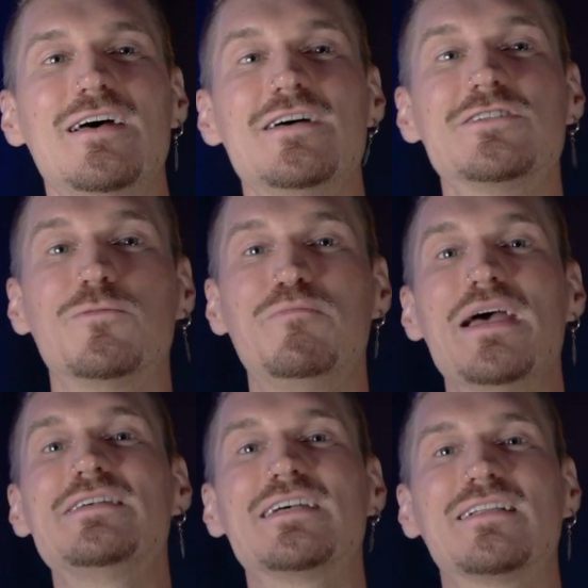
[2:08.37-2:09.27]
So
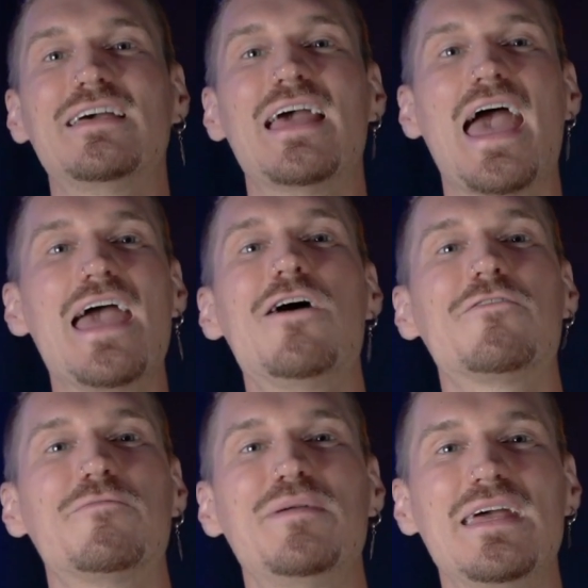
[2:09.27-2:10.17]
basically, A
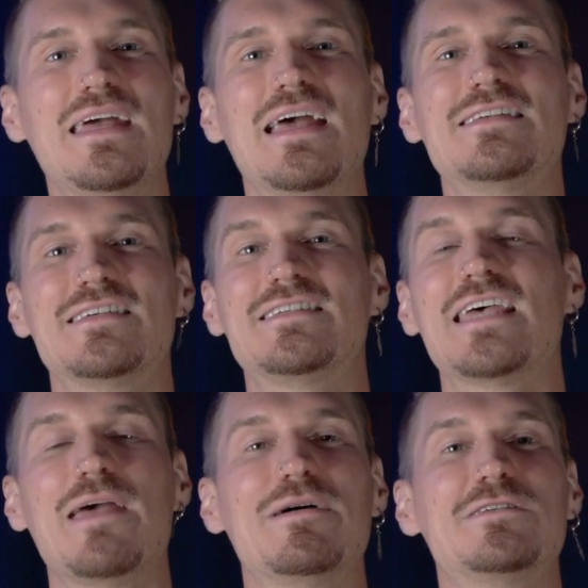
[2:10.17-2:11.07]
over B is the
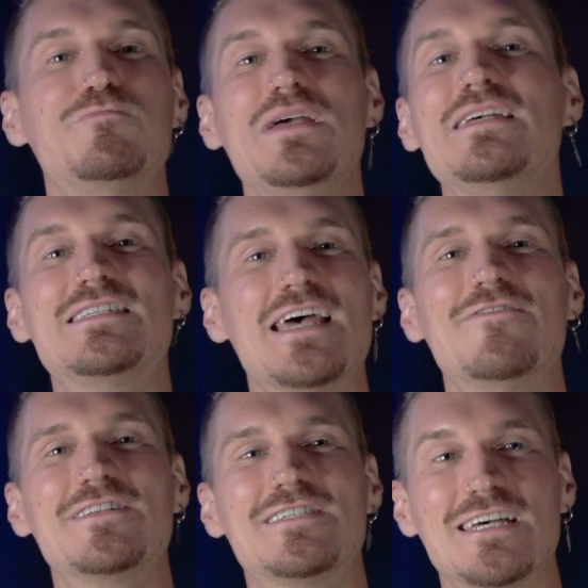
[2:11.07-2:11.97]
same as
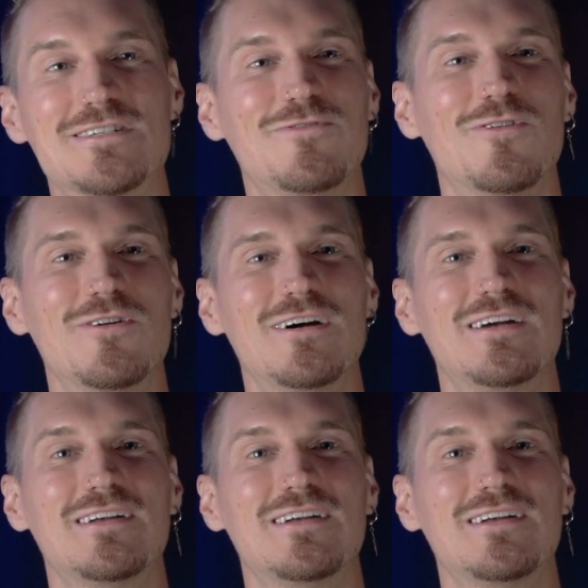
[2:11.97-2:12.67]
B7 sus 4.